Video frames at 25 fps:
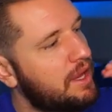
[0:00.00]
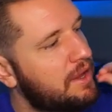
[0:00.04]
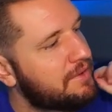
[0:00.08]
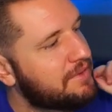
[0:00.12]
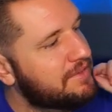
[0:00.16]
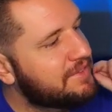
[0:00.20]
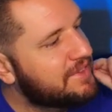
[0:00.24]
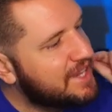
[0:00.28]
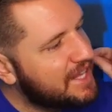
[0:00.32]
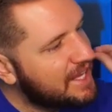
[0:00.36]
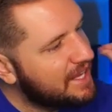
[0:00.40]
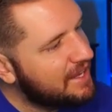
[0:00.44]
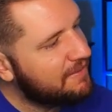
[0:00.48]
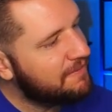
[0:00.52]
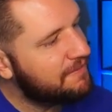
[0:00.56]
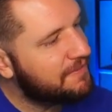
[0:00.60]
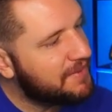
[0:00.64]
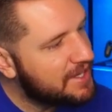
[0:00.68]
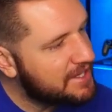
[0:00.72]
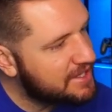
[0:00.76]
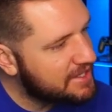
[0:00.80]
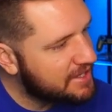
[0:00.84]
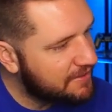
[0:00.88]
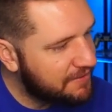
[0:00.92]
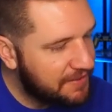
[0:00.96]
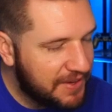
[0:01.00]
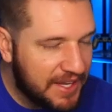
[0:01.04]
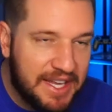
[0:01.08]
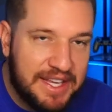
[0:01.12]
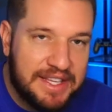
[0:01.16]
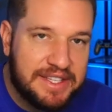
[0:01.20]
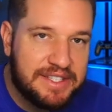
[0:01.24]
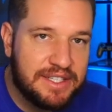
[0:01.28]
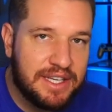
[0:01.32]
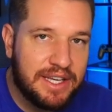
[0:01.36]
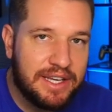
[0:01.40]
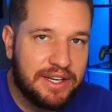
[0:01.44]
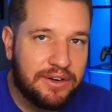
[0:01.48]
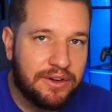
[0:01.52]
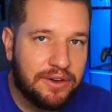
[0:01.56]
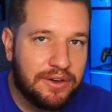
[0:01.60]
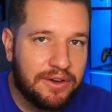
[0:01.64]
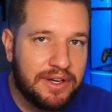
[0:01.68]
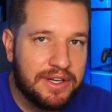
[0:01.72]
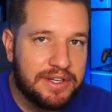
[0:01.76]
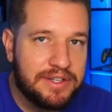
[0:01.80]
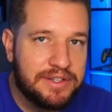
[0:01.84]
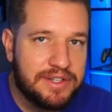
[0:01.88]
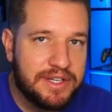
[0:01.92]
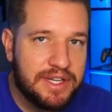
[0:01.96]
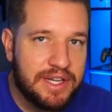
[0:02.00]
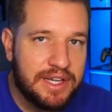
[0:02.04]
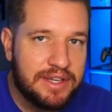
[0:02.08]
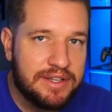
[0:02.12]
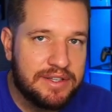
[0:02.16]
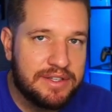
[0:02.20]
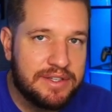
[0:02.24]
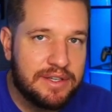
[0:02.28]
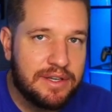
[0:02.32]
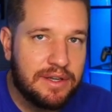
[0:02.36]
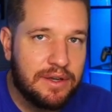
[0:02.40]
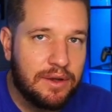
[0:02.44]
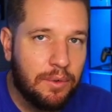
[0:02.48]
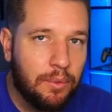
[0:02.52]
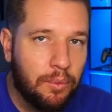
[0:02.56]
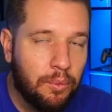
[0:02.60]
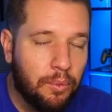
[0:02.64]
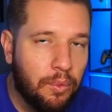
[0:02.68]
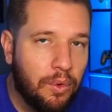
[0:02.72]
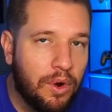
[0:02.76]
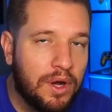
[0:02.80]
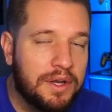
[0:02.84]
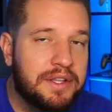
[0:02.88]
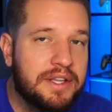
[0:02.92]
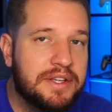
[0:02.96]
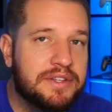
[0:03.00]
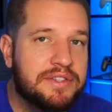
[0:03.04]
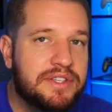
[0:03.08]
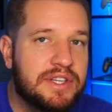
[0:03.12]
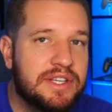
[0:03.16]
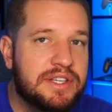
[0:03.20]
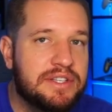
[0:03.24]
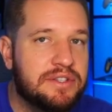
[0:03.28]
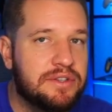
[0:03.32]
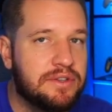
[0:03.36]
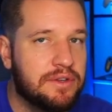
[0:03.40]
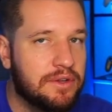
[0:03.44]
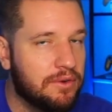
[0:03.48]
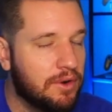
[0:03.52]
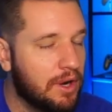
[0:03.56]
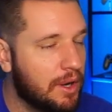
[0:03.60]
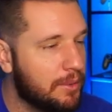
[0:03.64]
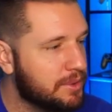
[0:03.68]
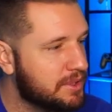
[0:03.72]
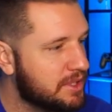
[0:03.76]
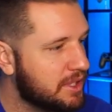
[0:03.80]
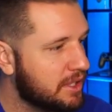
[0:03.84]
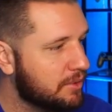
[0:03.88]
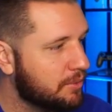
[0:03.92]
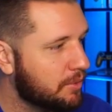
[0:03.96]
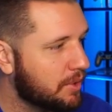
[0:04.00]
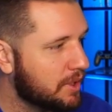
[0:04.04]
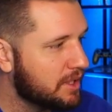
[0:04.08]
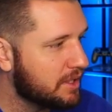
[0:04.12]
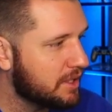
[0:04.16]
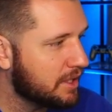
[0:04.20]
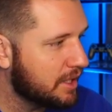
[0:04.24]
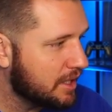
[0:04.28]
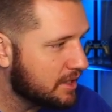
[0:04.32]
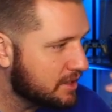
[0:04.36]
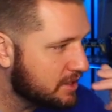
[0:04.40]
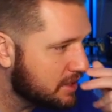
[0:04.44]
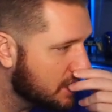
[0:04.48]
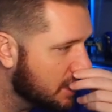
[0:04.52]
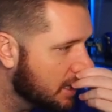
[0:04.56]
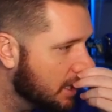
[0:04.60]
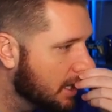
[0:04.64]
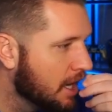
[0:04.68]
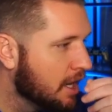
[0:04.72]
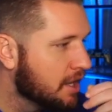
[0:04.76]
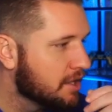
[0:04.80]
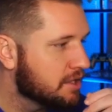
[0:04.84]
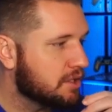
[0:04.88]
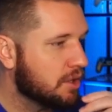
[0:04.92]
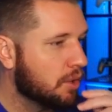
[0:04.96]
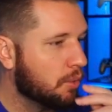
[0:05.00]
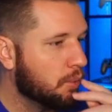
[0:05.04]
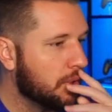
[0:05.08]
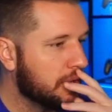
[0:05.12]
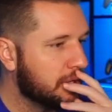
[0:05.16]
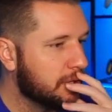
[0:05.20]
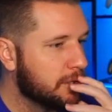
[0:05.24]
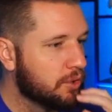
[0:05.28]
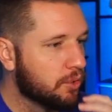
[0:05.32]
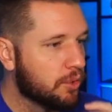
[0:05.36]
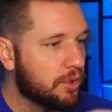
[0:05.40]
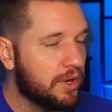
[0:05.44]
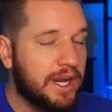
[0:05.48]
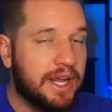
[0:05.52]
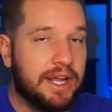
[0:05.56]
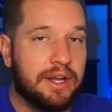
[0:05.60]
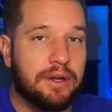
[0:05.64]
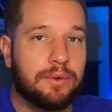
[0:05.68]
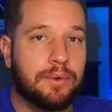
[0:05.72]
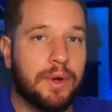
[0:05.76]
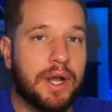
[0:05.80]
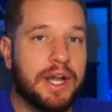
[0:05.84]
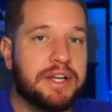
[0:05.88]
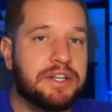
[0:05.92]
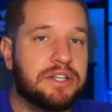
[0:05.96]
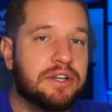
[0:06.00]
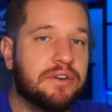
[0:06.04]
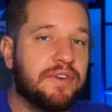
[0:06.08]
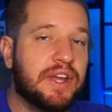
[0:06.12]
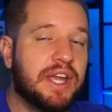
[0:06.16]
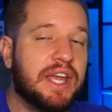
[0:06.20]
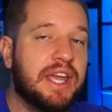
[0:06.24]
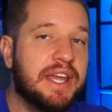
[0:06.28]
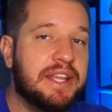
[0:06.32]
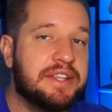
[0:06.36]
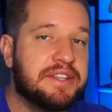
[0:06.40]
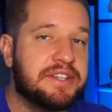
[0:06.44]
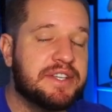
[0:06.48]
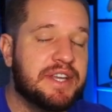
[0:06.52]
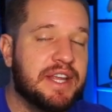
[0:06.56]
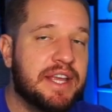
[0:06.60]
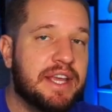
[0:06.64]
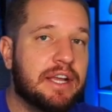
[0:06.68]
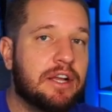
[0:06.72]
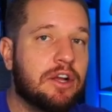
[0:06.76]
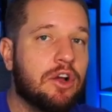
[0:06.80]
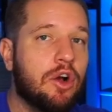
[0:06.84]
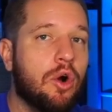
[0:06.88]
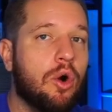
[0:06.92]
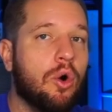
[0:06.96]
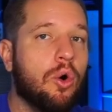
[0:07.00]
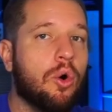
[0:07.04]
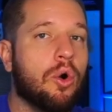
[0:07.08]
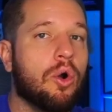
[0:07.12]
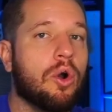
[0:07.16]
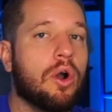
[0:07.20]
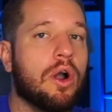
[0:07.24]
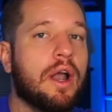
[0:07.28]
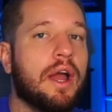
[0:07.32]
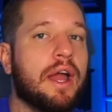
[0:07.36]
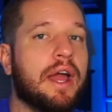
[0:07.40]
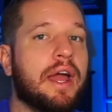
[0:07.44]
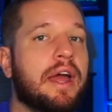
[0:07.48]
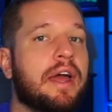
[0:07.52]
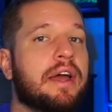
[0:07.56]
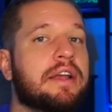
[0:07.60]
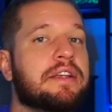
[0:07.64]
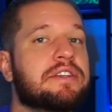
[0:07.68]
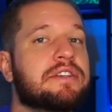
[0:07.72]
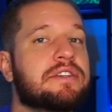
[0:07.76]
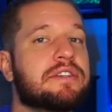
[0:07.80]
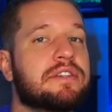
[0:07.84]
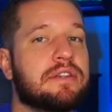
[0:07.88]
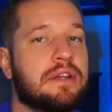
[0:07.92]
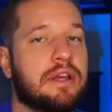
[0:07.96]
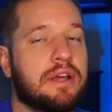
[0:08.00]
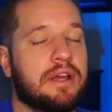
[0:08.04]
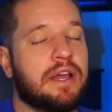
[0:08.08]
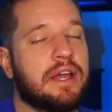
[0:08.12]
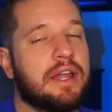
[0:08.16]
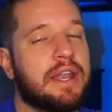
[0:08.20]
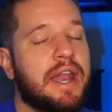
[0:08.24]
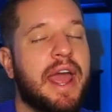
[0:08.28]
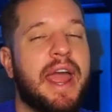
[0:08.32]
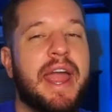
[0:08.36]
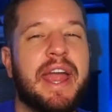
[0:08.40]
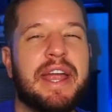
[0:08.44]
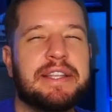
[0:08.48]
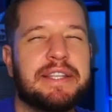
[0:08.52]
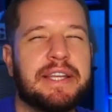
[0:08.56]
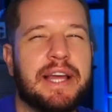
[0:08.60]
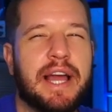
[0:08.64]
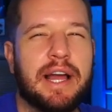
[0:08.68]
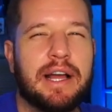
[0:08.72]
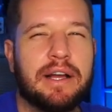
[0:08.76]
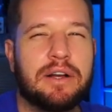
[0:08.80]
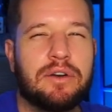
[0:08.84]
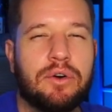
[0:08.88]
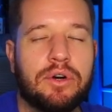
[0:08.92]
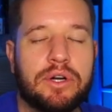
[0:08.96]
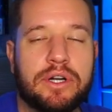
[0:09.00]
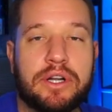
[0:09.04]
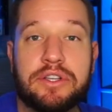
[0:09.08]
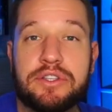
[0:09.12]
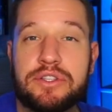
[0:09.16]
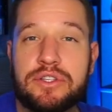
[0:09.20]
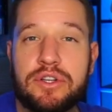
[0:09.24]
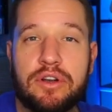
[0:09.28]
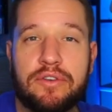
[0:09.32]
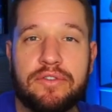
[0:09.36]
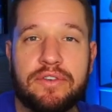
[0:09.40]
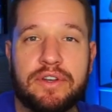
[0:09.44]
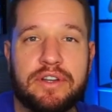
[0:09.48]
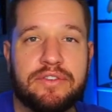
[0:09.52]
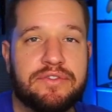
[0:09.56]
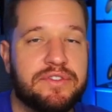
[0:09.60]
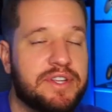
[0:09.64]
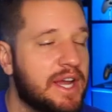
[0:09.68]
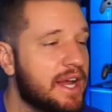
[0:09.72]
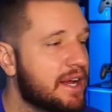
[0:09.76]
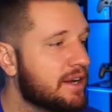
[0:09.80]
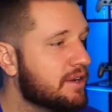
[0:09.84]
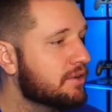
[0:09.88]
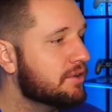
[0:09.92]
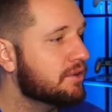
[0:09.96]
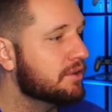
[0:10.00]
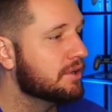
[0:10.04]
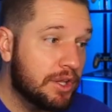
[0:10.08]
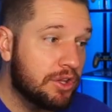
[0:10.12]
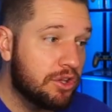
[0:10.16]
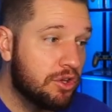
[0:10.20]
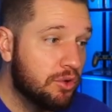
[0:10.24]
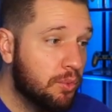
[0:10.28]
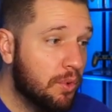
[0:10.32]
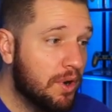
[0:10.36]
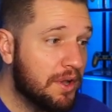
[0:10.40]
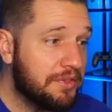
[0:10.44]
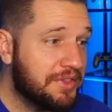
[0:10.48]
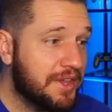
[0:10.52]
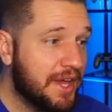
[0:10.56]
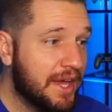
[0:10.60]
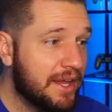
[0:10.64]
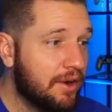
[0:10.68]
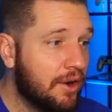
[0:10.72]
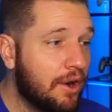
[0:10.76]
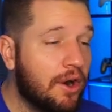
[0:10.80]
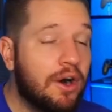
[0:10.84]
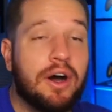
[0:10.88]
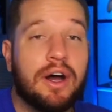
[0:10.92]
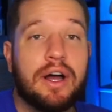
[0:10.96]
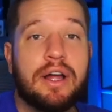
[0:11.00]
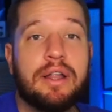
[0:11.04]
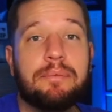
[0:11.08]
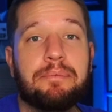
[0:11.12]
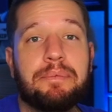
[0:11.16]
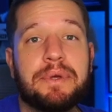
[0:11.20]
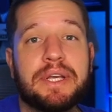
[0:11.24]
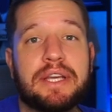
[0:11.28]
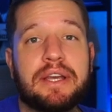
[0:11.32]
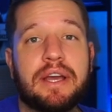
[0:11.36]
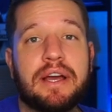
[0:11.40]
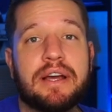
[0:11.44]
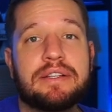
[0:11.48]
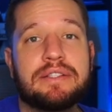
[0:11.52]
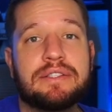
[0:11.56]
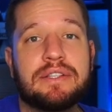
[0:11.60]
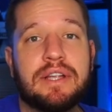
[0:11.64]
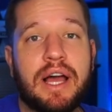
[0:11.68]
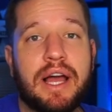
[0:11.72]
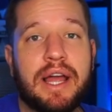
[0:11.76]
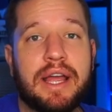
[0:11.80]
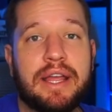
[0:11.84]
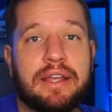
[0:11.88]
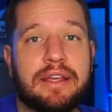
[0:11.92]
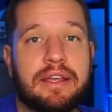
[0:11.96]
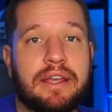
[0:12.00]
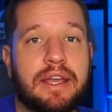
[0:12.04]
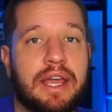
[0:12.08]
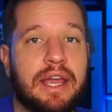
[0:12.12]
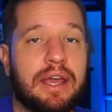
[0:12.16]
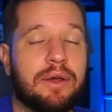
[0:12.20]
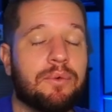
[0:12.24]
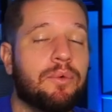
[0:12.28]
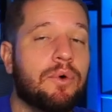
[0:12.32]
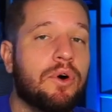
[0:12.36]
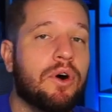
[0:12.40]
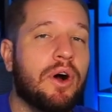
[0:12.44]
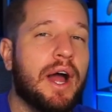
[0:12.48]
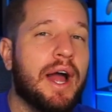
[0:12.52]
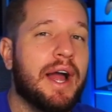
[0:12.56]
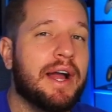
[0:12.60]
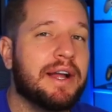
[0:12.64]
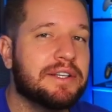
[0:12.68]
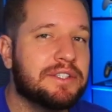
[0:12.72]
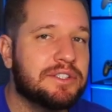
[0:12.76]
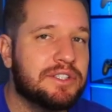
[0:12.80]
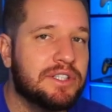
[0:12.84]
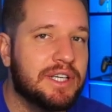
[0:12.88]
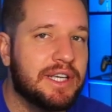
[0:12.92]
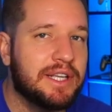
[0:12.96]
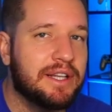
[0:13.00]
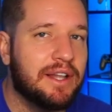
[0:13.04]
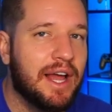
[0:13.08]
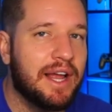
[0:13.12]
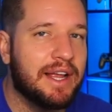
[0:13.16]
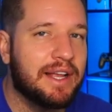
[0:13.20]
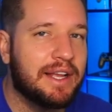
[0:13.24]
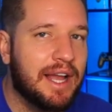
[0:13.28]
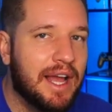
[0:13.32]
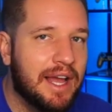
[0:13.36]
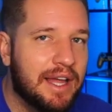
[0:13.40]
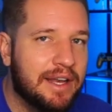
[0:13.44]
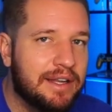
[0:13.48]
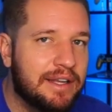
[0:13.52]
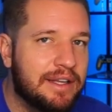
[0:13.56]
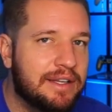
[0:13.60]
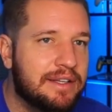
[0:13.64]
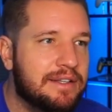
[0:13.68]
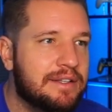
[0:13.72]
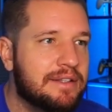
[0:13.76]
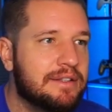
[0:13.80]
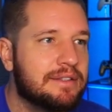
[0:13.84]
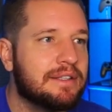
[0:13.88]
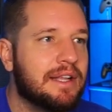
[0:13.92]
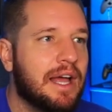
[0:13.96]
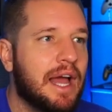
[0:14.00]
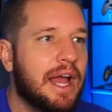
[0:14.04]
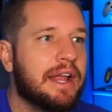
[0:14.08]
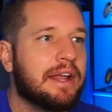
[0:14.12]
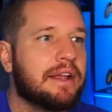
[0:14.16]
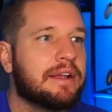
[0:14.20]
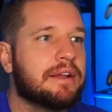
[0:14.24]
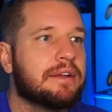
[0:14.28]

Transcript: defensive heat seeker assist. What does this do? I will tell you what it does. So when you are in range of a hit stick or an A tackle, a conservative tackle, you want that on, because like it will actually like kind of like